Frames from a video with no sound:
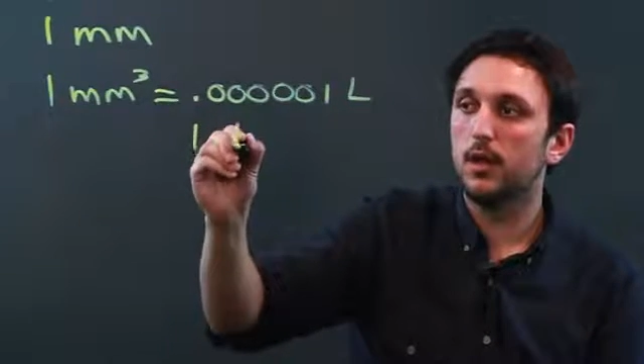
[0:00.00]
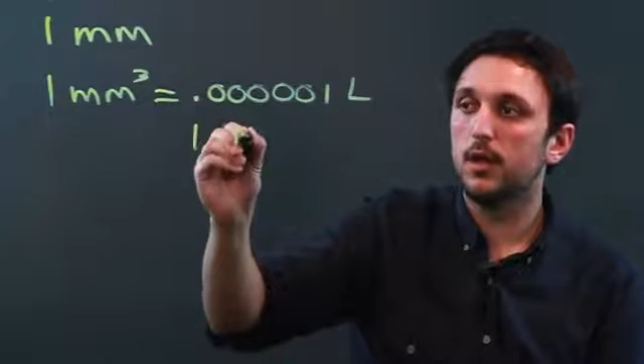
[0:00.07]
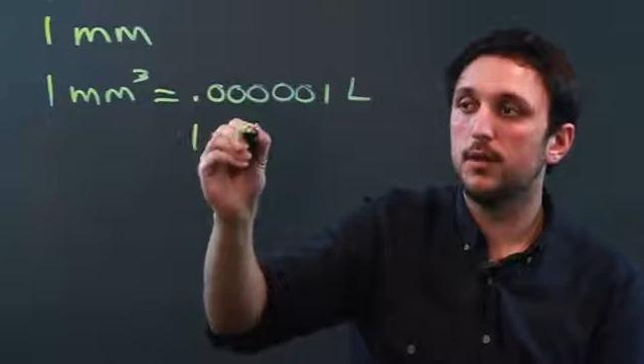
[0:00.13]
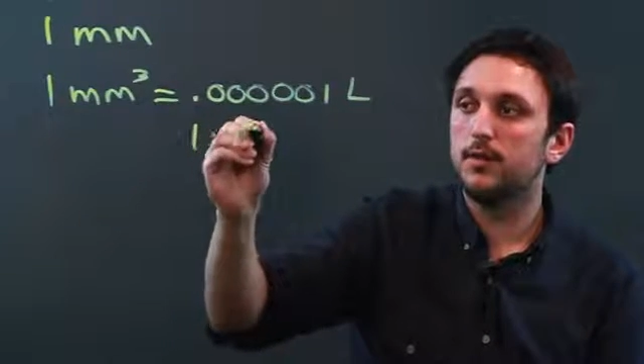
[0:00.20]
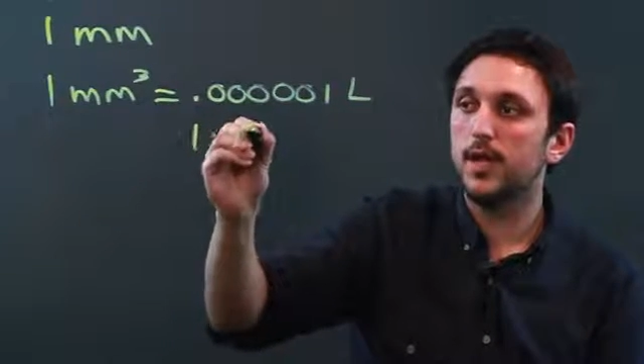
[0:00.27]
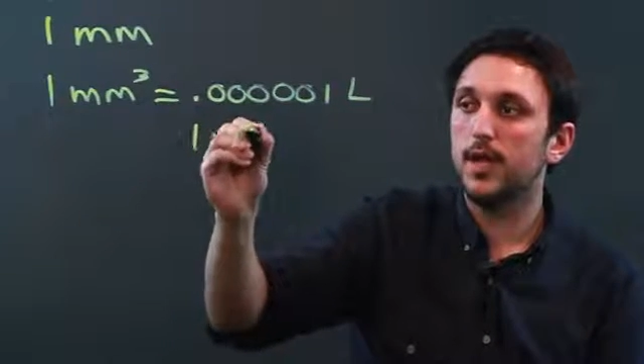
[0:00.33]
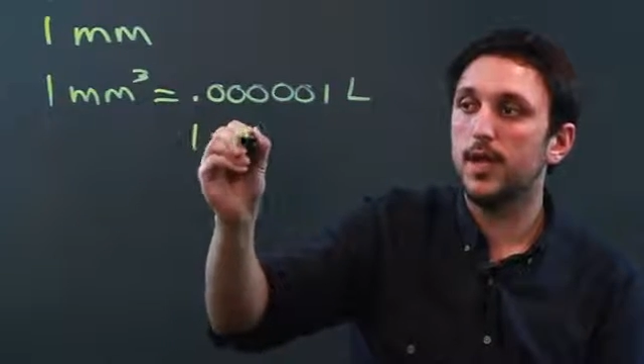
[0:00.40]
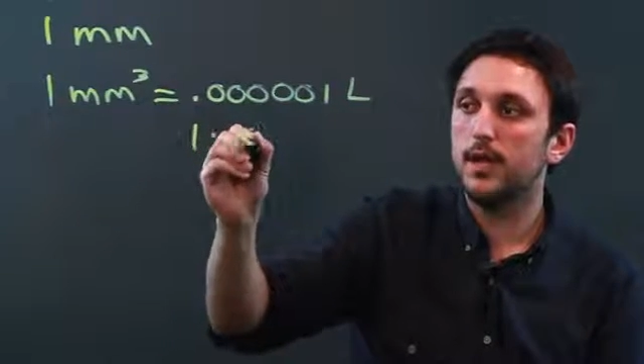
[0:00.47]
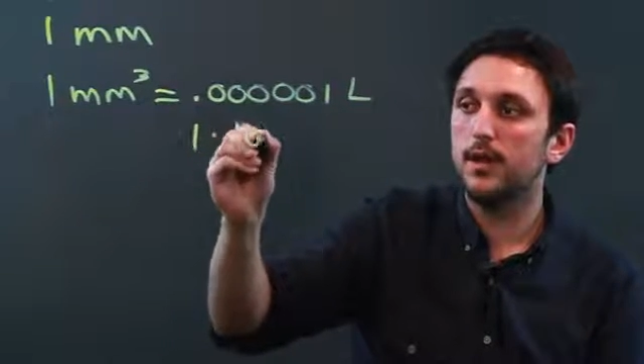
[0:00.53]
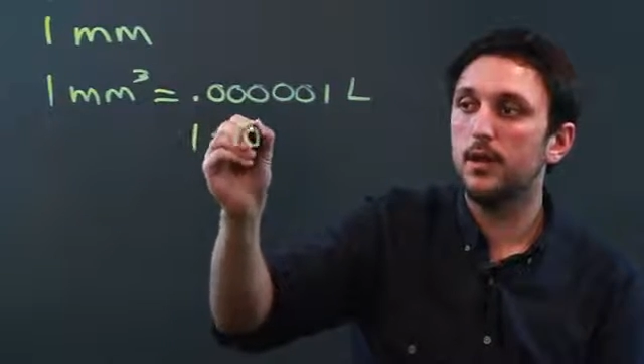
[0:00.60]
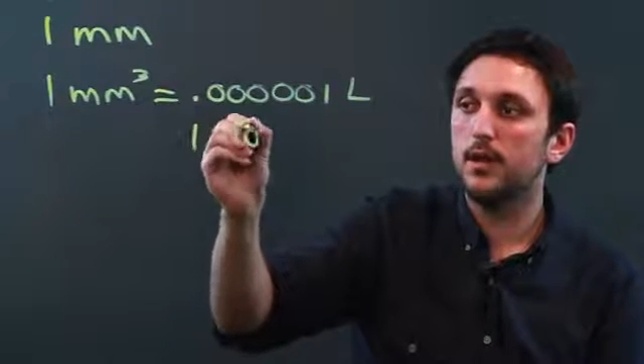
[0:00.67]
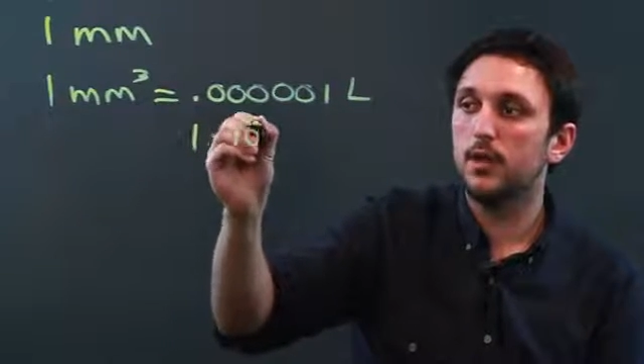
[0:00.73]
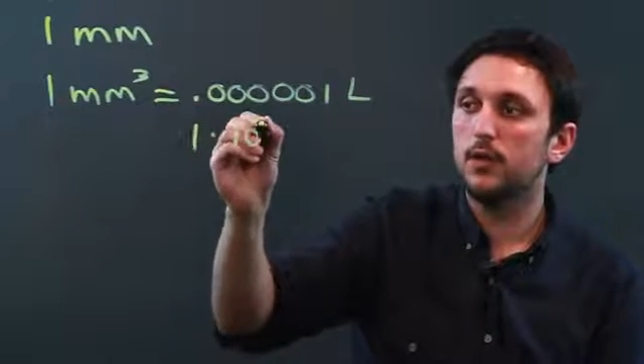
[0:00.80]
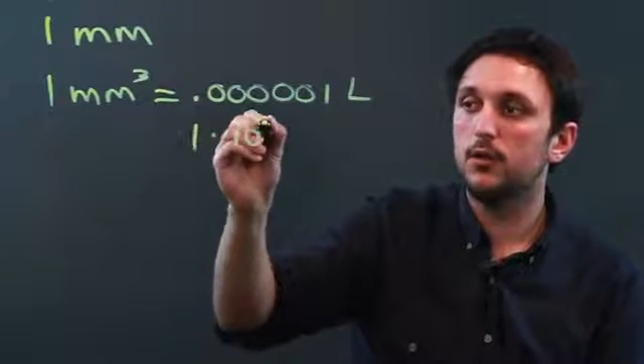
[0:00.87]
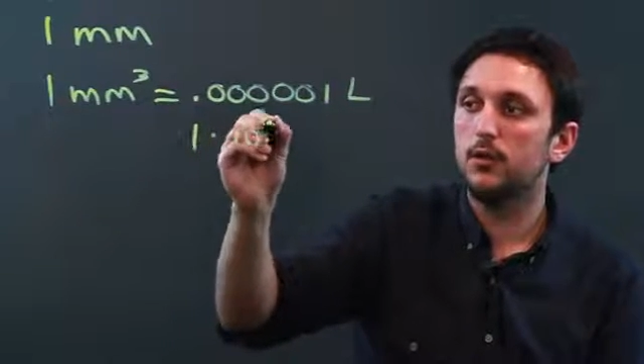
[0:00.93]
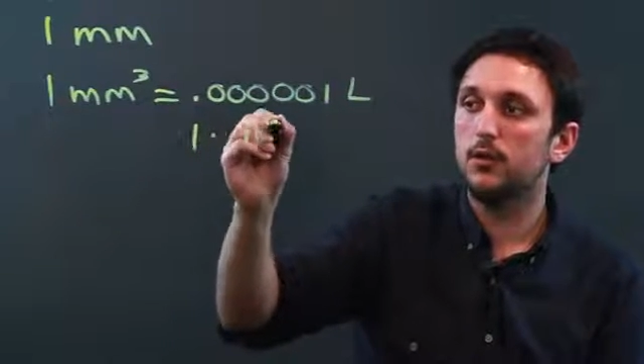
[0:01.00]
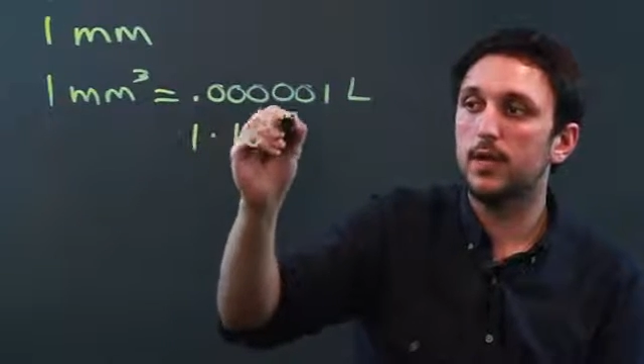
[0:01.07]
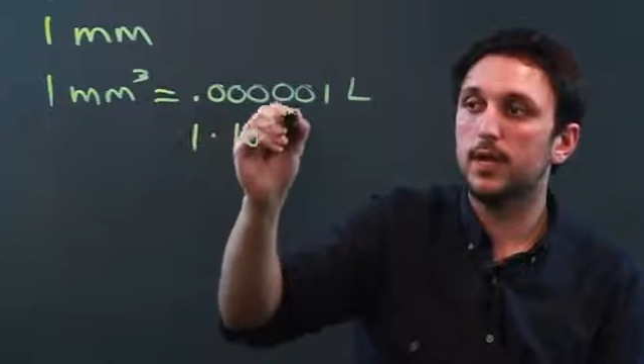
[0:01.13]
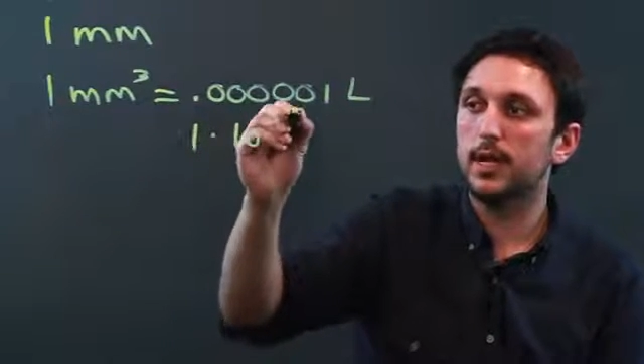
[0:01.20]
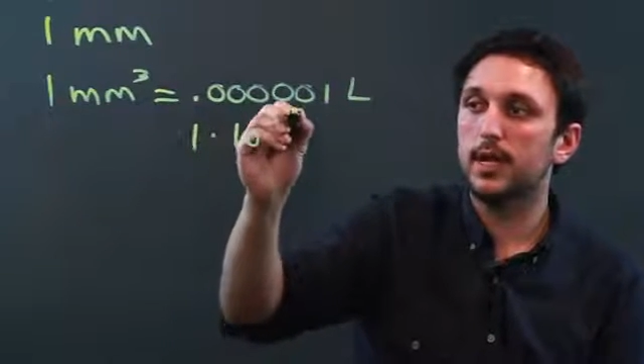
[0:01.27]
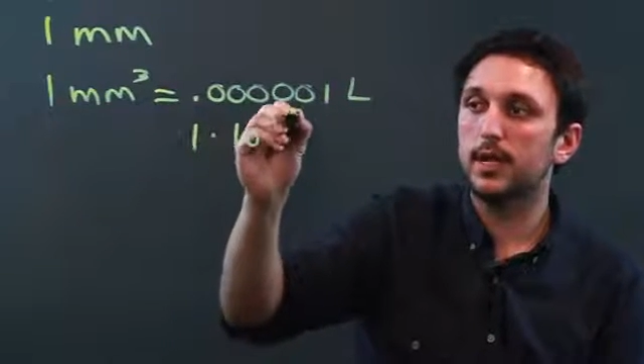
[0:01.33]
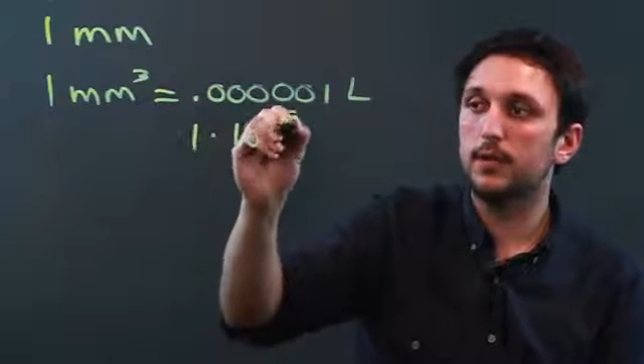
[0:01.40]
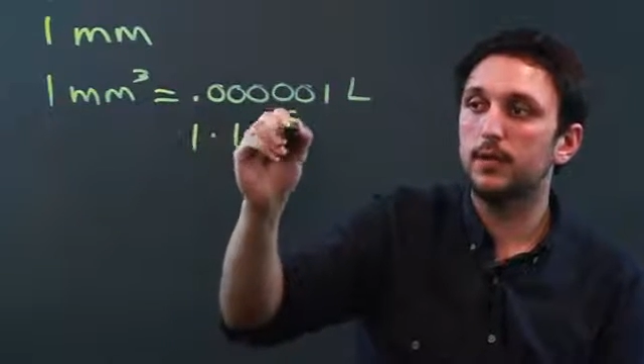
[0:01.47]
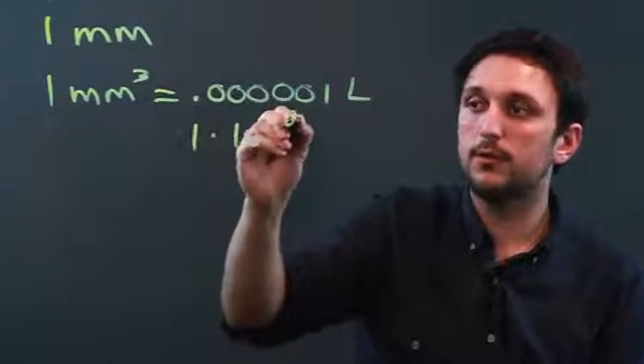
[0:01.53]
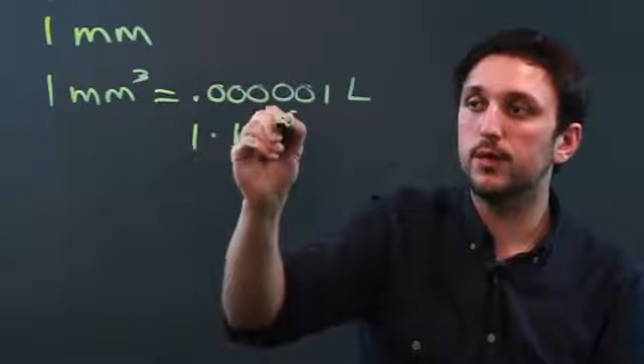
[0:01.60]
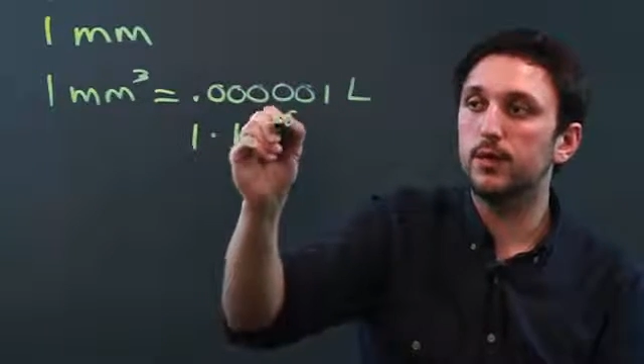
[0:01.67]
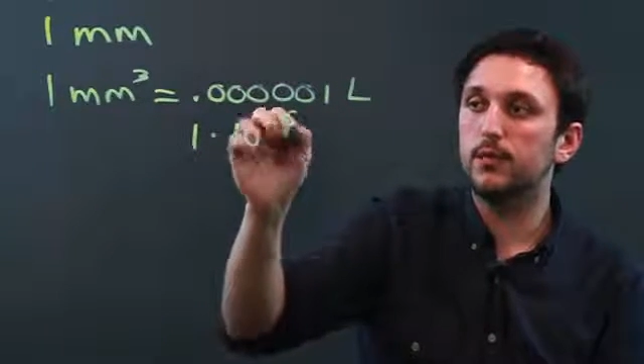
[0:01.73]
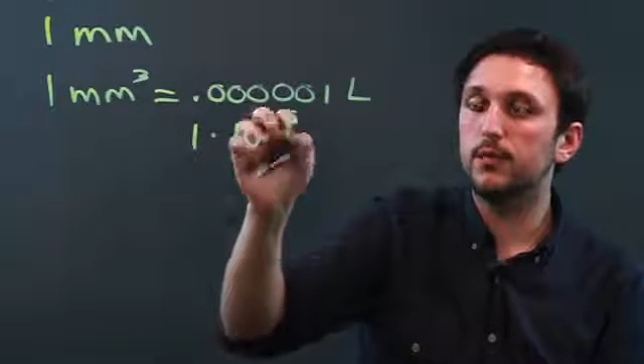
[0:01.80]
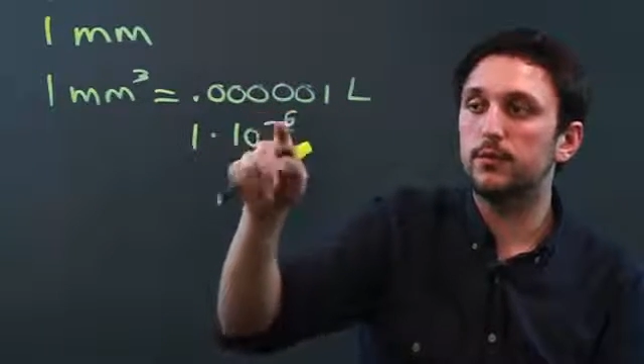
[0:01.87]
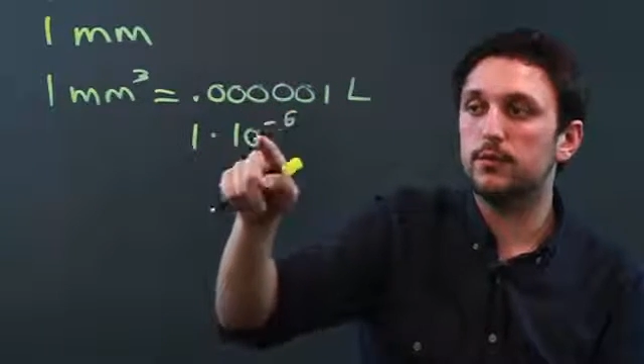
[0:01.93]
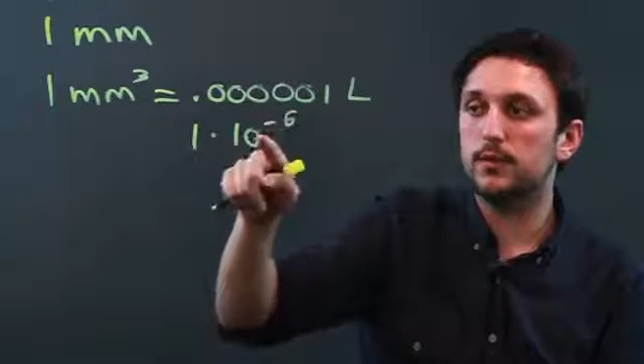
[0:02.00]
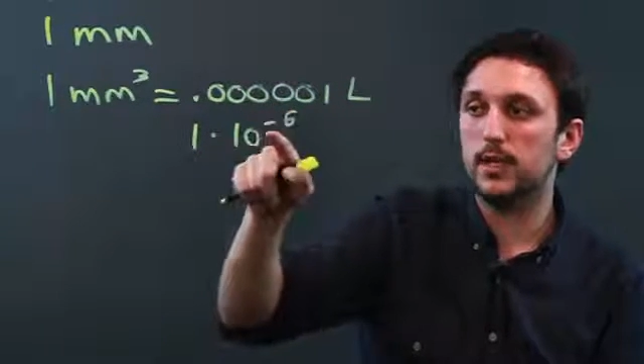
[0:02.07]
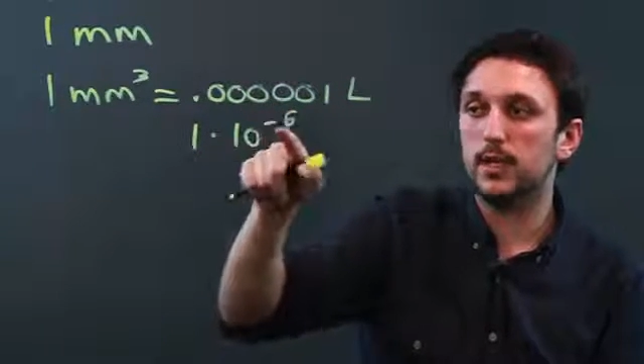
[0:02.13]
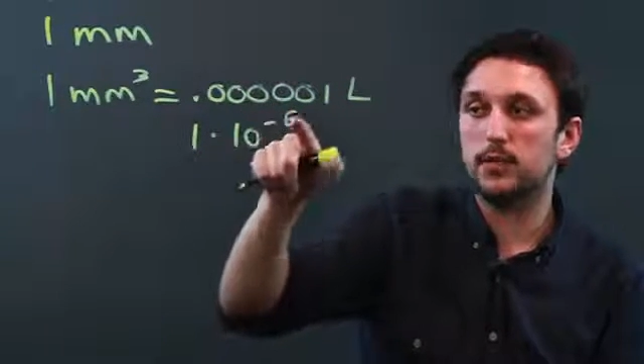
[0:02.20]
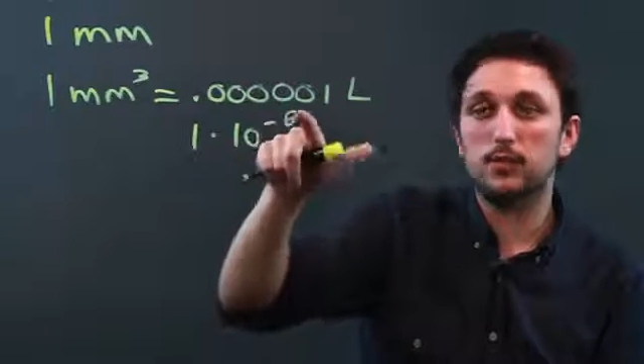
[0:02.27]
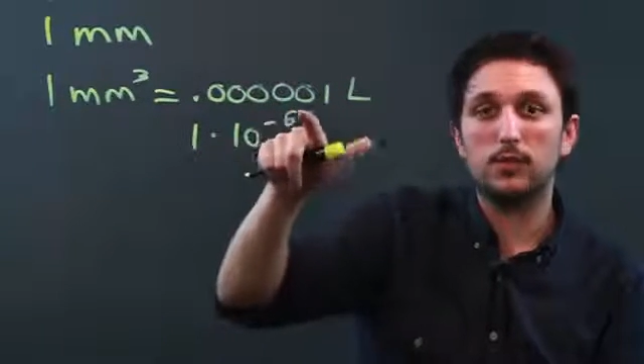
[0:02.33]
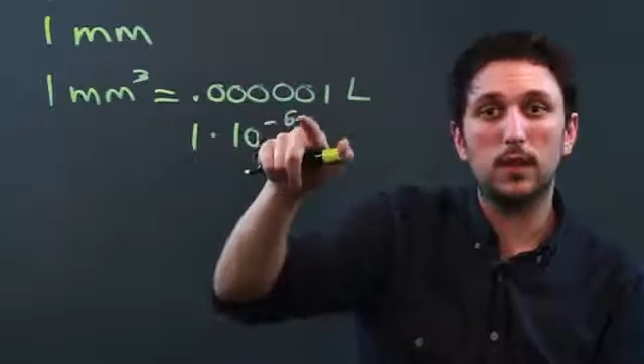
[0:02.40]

10 to the negative 6.